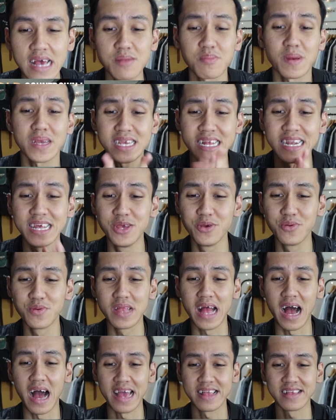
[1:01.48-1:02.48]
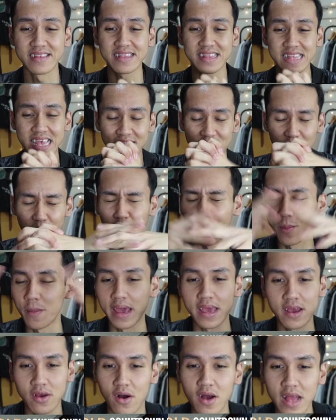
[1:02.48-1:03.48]
Especially Yuna, said, oh
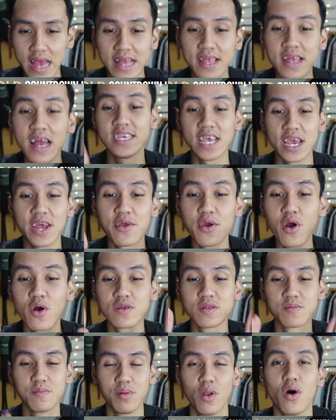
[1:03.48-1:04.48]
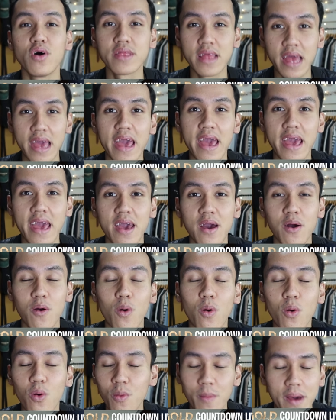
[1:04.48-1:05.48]
my god. And Chaeryeong's blonde hair,
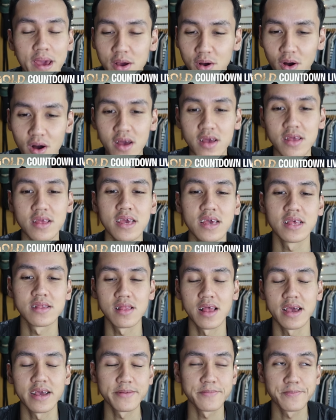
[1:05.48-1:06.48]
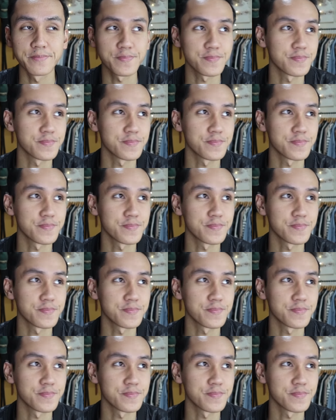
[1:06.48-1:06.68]
oh my god. It's like...